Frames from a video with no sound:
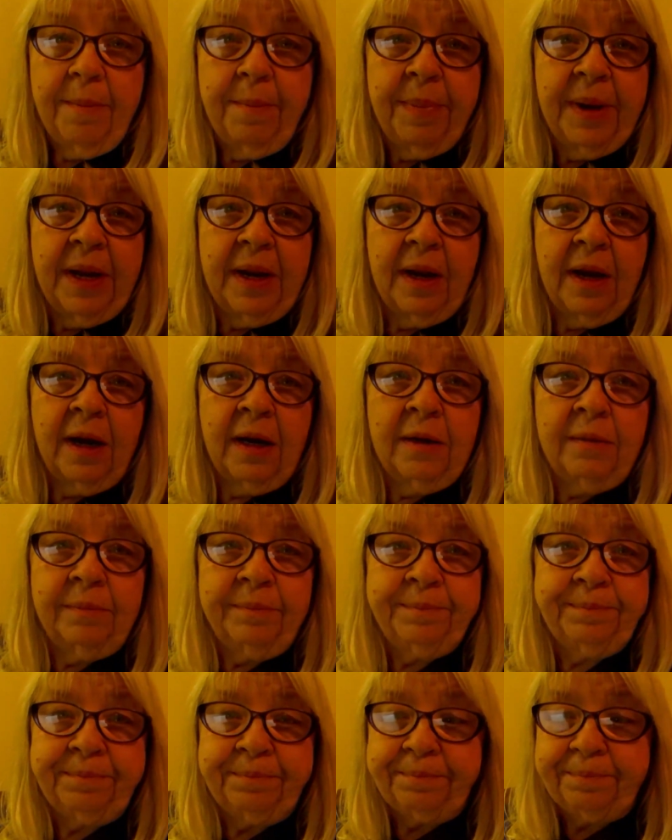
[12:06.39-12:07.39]
But
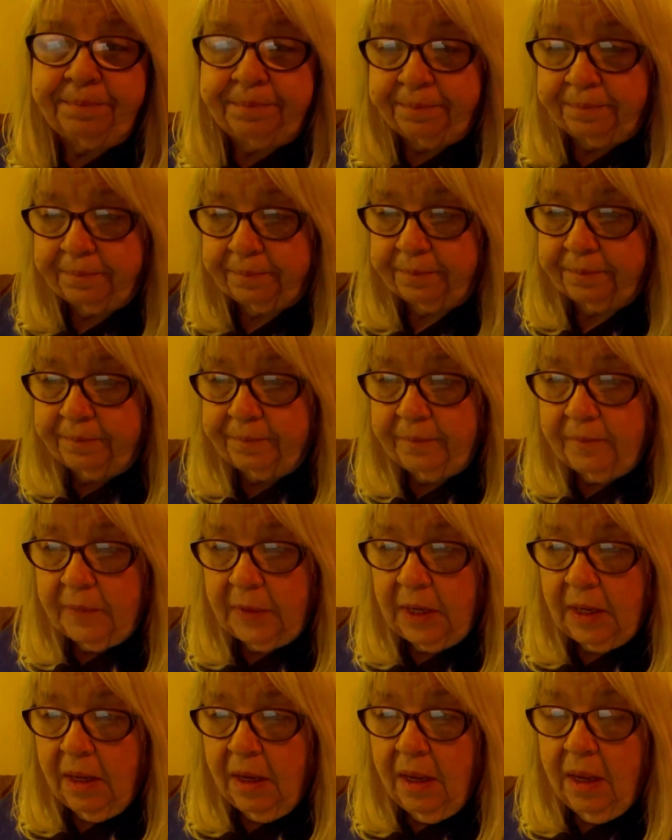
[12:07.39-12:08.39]
um,
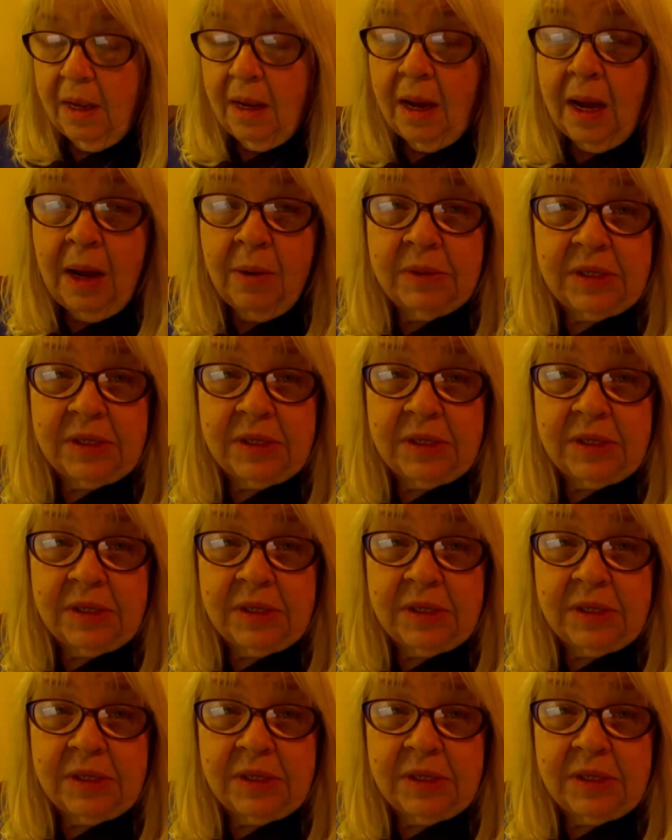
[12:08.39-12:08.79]
I